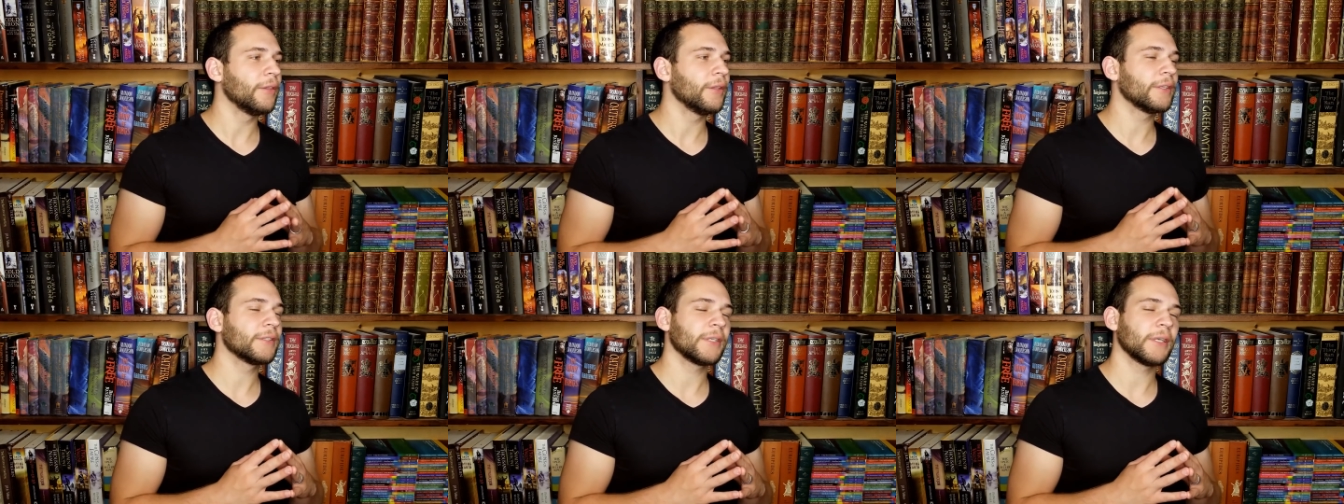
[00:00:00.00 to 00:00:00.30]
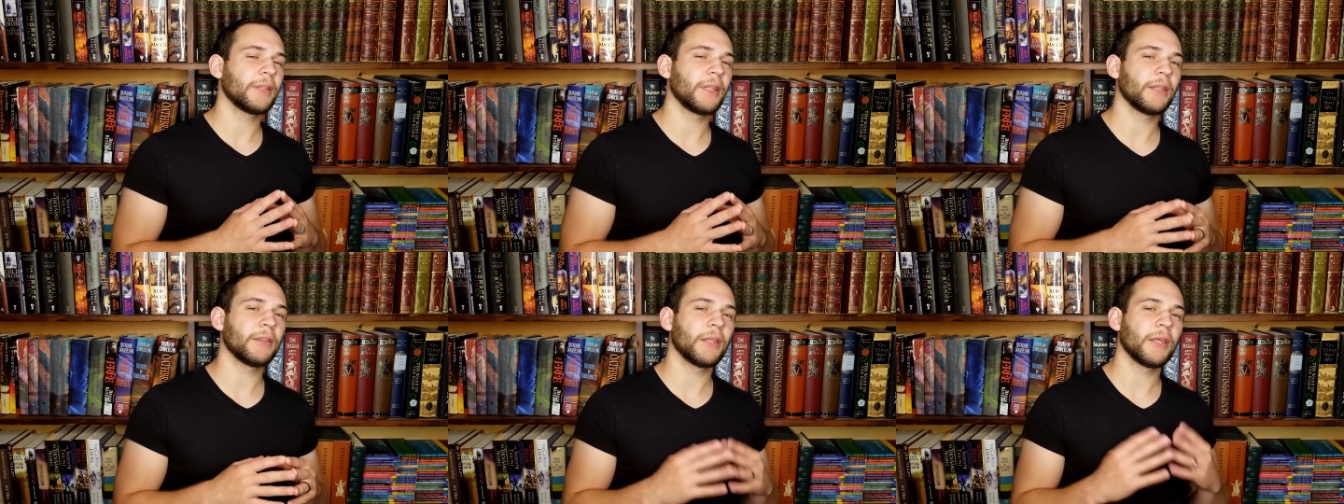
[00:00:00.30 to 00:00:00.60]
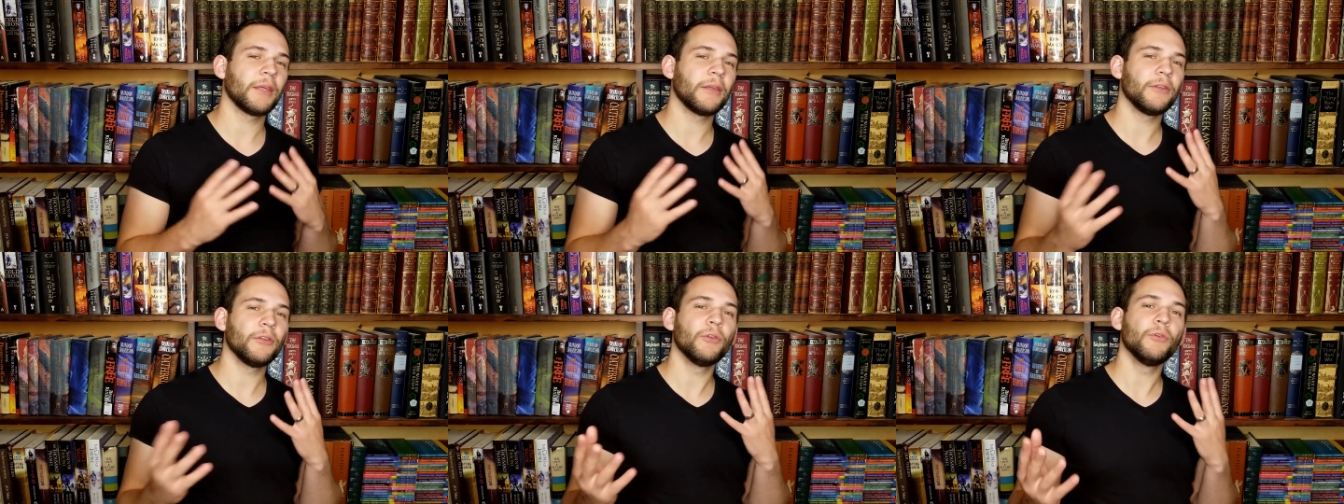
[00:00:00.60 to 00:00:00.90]
things like that,
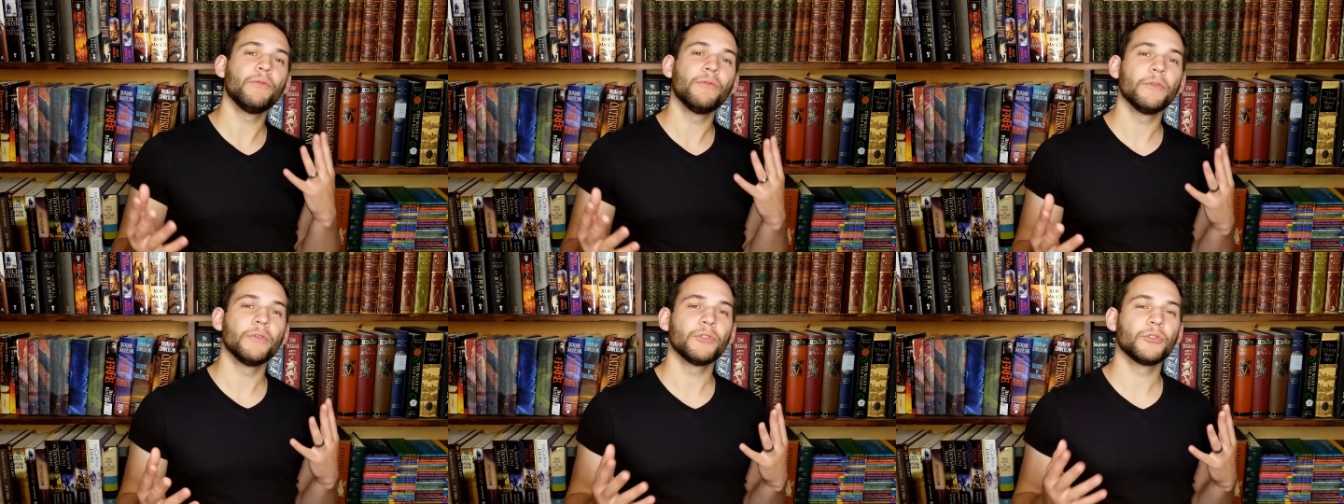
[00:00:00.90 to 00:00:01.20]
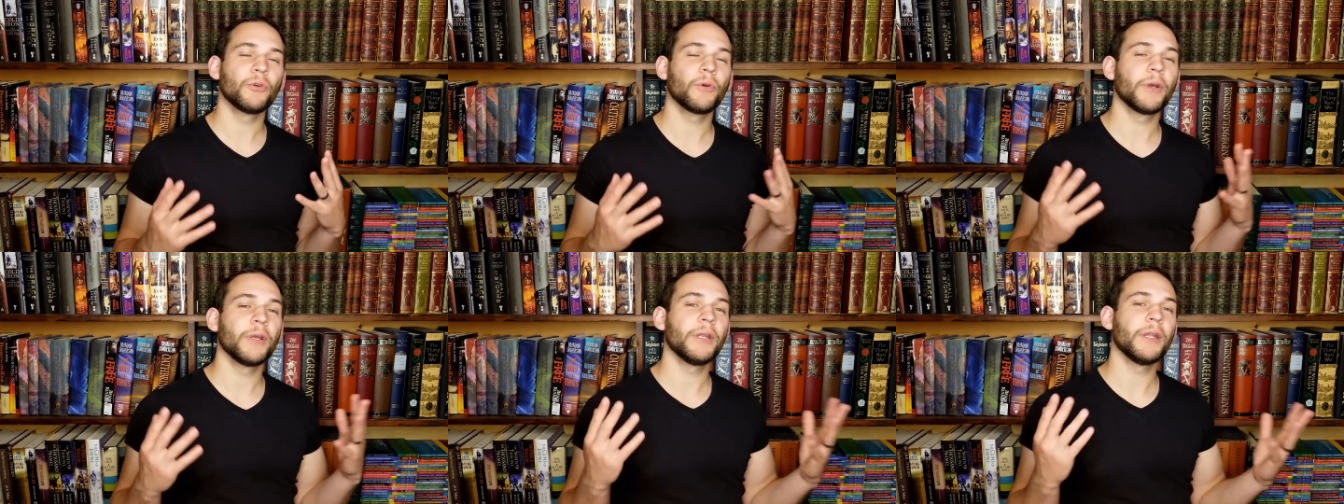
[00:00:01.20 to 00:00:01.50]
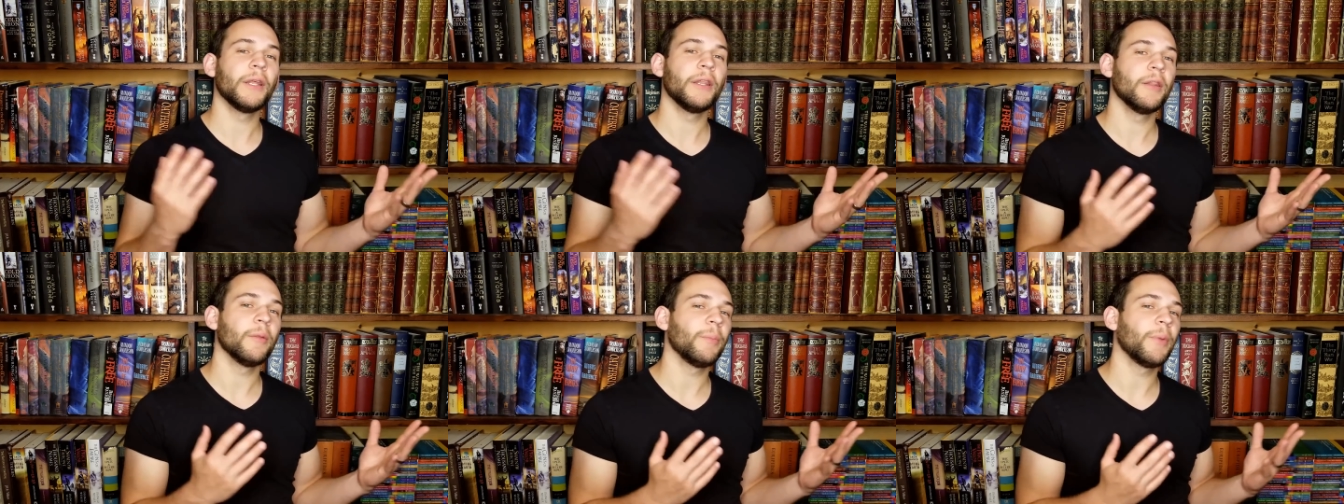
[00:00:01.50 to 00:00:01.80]
that you've
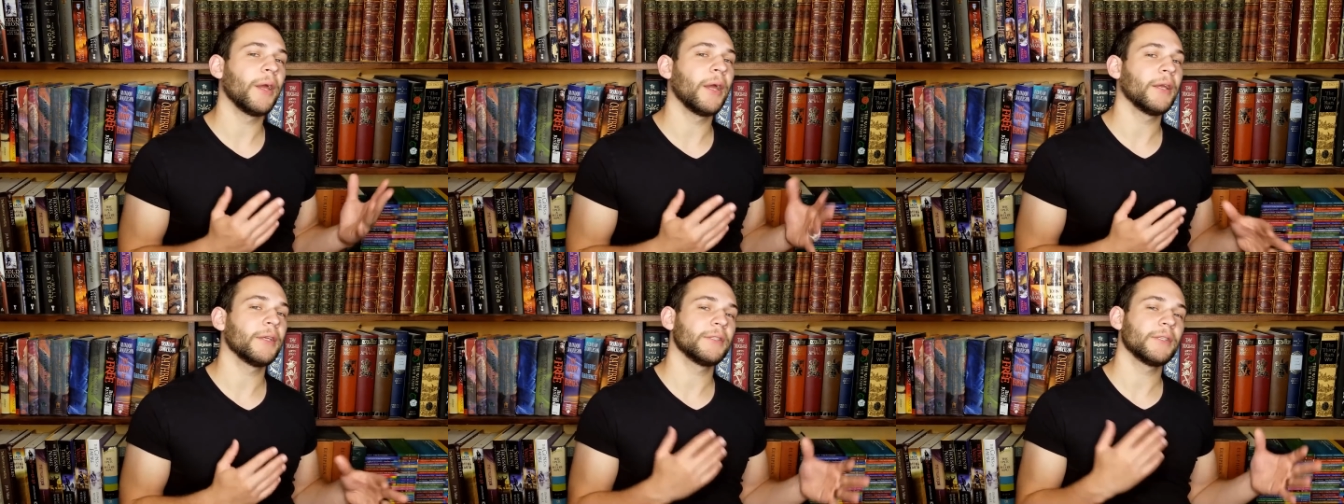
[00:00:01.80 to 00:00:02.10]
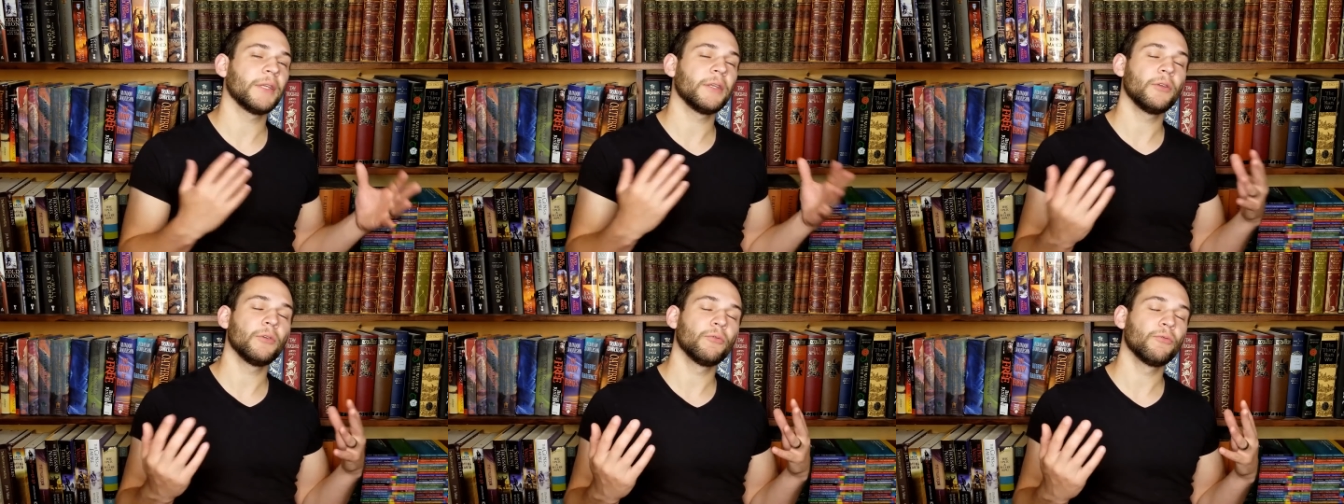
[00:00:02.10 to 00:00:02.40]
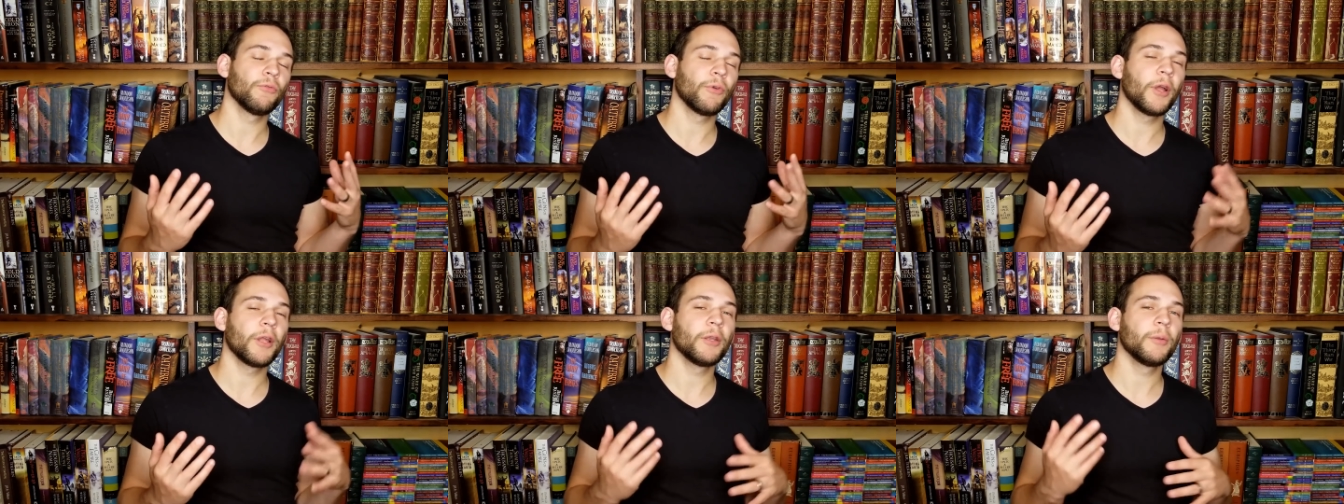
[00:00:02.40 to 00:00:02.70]
enjoyed in the past, that
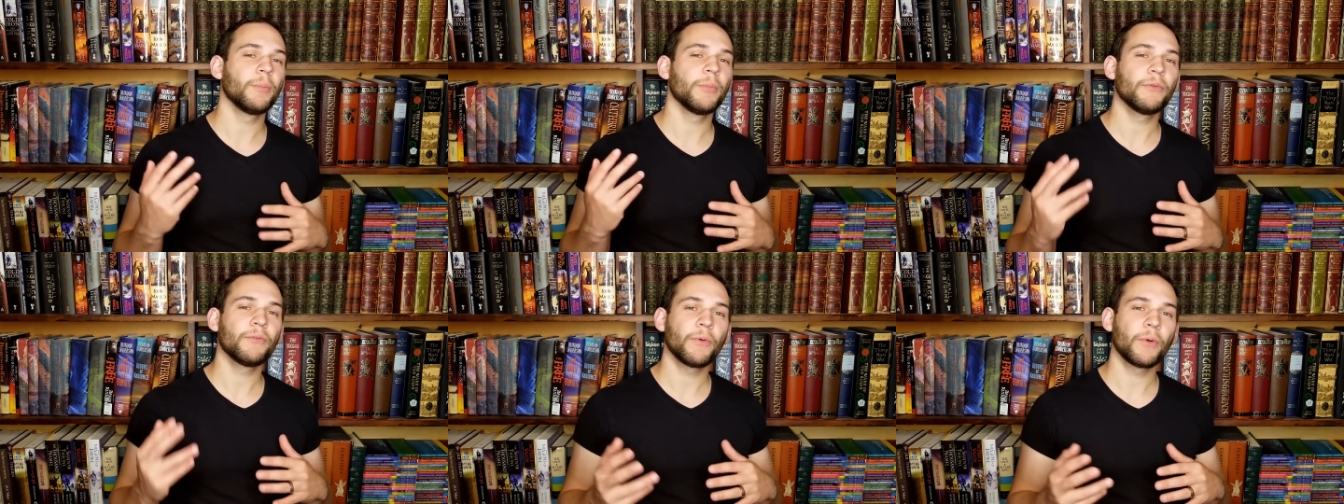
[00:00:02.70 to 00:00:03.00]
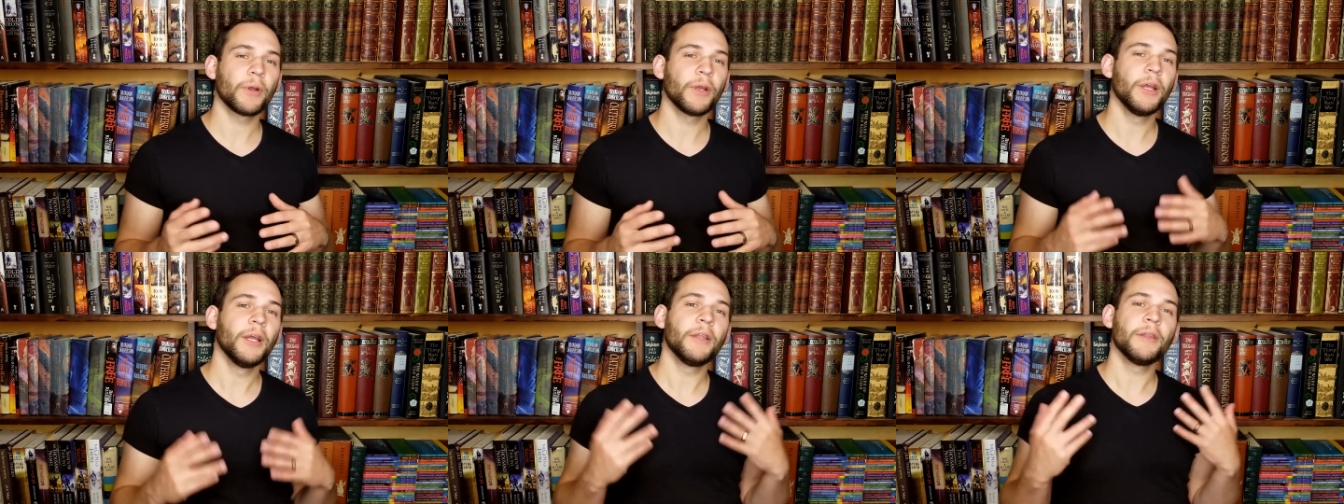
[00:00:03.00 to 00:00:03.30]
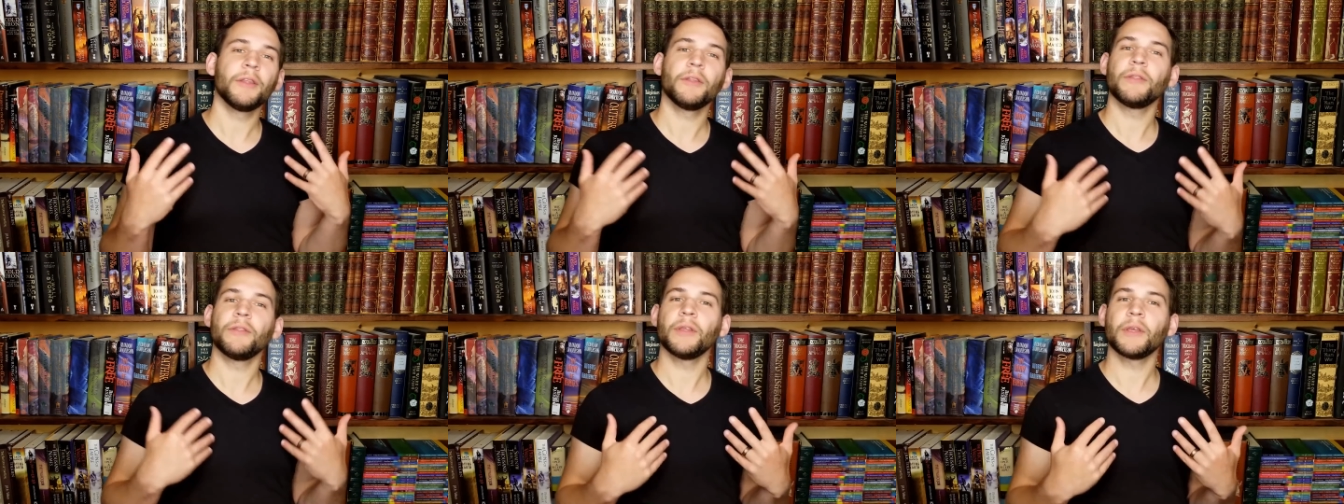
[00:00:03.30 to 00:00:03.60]
you've read before,
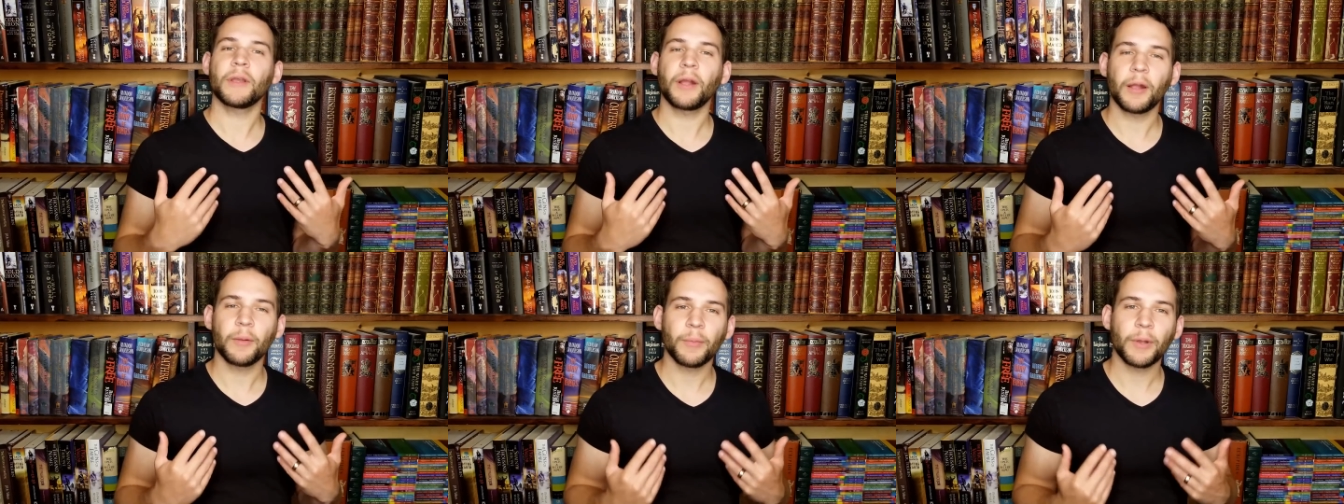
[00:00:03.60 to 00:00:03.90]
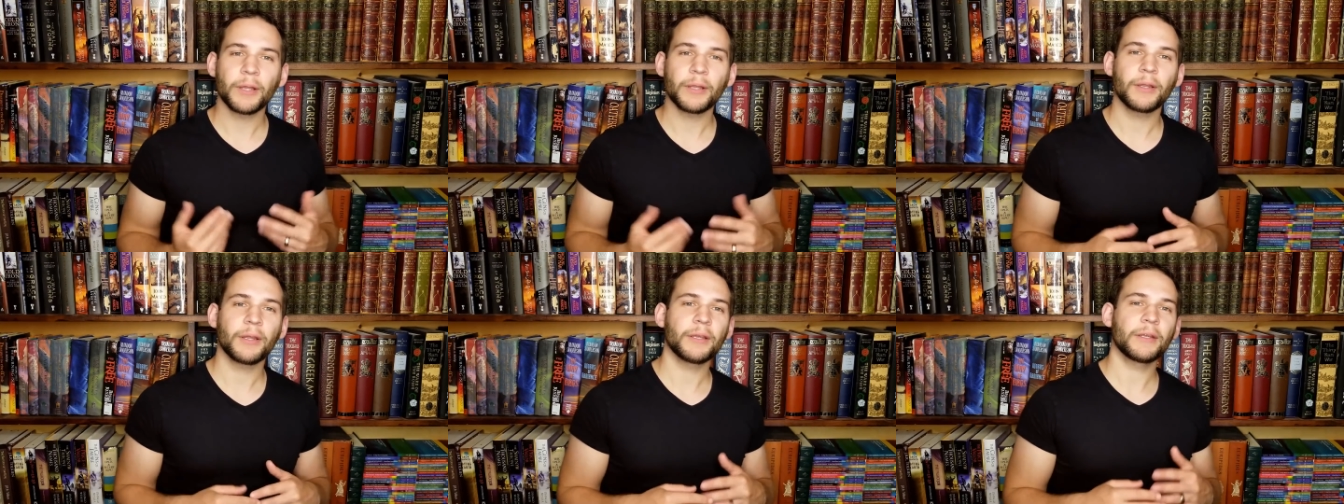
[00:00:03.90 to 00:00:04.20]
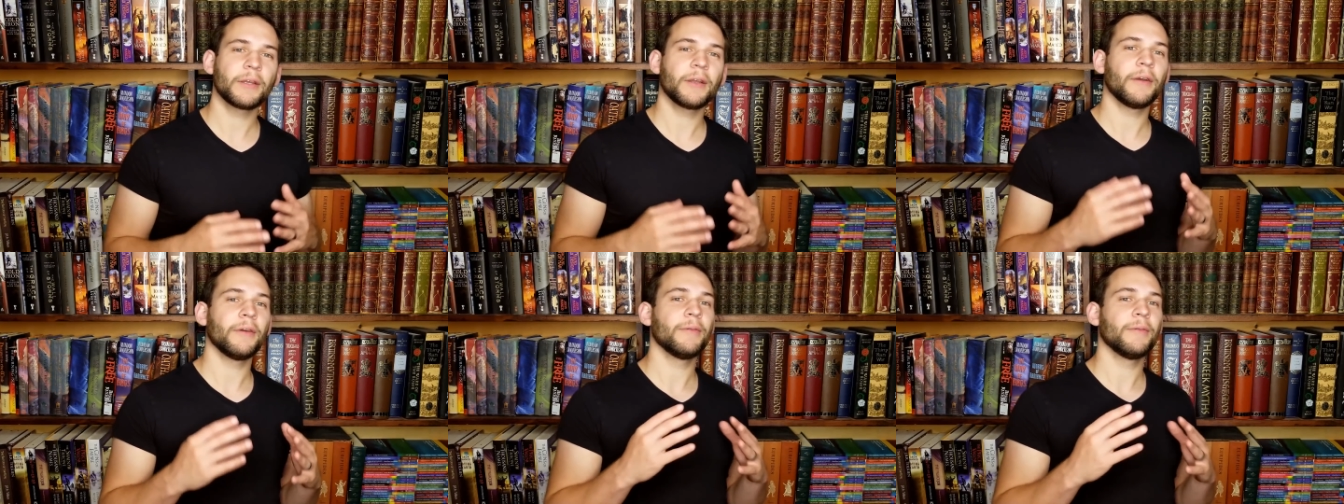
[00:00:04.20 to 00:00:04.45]
that you think I might like.